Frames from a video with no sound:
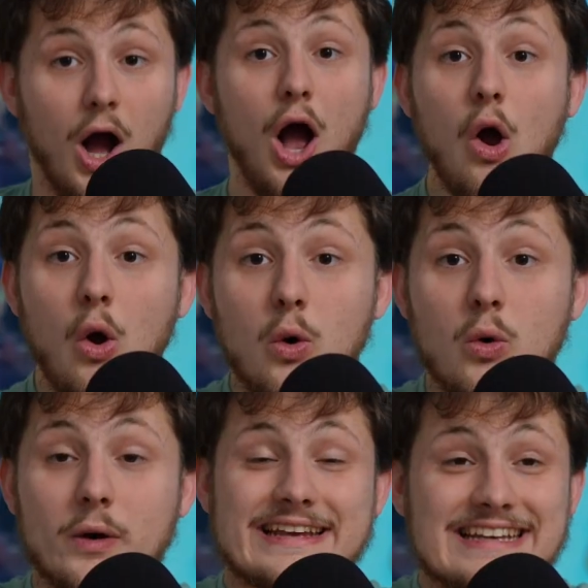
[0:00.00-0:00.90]

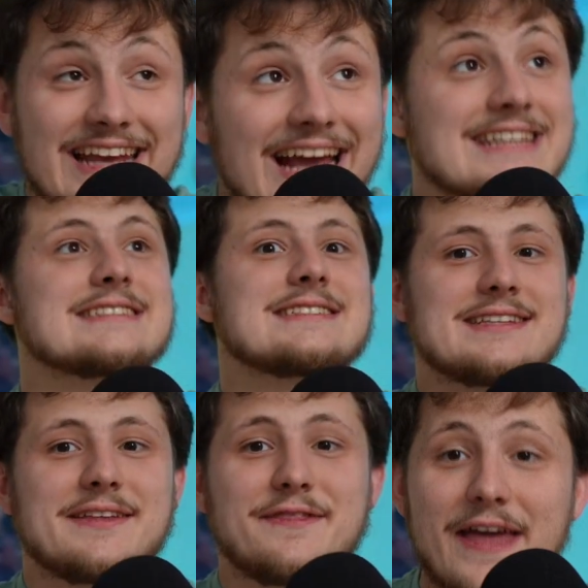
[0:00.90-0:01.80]
Oh,
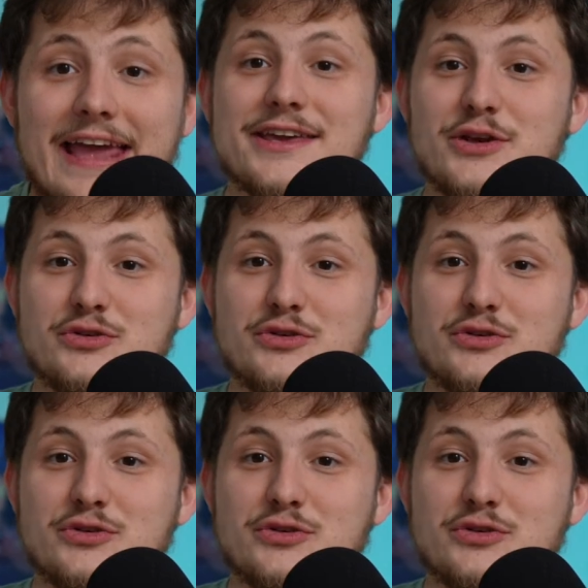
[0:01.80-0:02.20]
yes. Thank you,